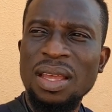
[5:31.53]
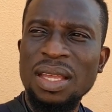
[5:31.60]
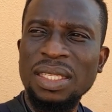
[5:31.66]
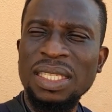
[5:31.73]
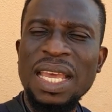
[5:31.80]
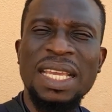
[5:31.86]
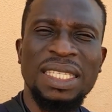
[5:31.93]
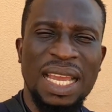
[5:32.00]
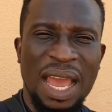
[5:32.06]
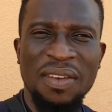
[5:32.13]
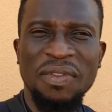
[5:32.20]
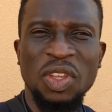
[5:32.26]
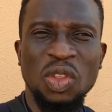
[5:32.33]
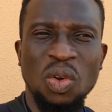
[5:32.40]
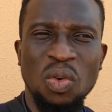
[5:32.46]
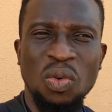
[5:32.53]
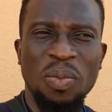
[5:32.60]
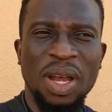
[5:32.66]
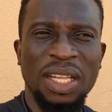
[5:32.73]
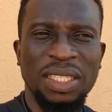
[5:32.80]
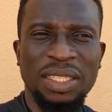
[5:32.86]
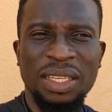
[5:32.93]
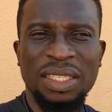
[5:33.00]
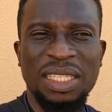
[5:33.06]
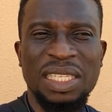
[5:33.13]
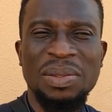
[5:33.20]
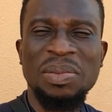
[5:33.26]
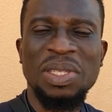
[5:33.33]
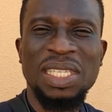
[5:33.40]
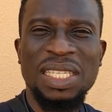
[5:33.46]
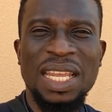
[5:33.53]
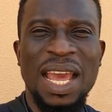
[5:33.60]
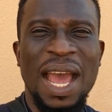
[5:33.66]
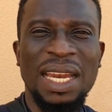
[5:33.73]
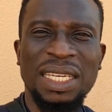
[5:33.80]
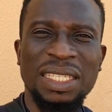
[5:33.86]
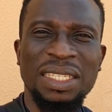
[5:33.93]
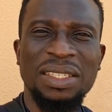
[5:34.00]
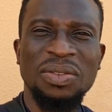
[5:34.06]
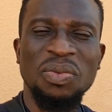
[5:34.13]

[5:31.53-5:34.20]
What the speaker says: It's HIV though, but it seems they had